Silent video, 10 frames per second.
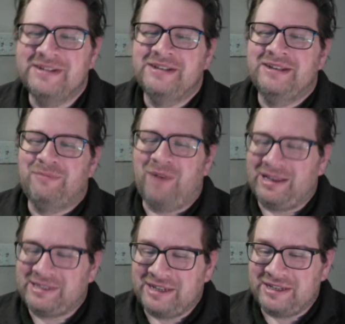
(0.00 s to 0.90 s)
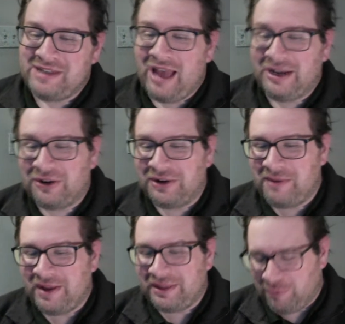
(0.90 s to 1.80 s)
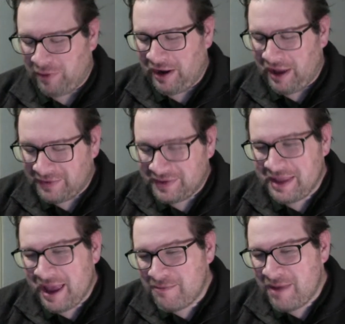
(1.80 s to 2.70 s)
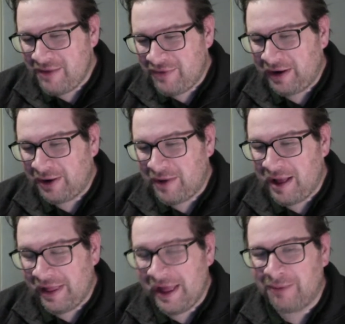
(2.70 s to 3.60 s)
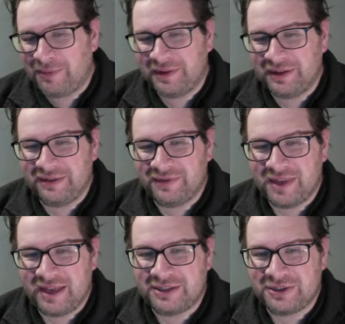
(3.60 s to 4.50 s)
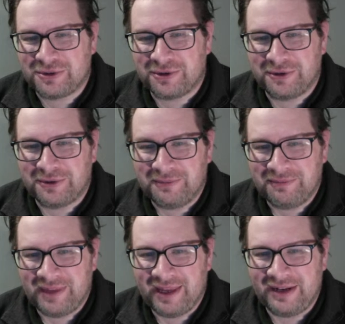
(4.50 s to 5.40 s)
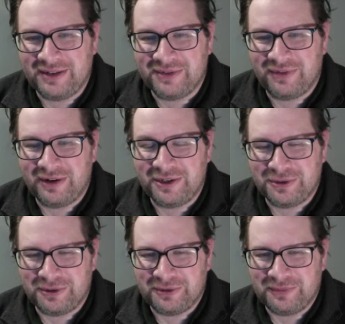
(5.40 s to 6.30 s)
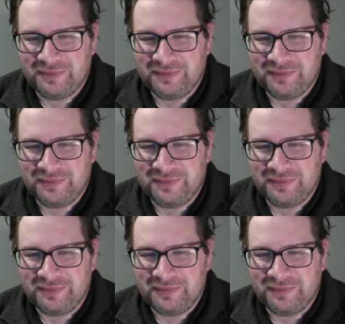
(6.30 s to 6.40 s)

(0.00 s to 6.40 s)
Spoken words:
Boston is not going to make the playoffs, and that may very well help the Leafs. That's true. That is very true.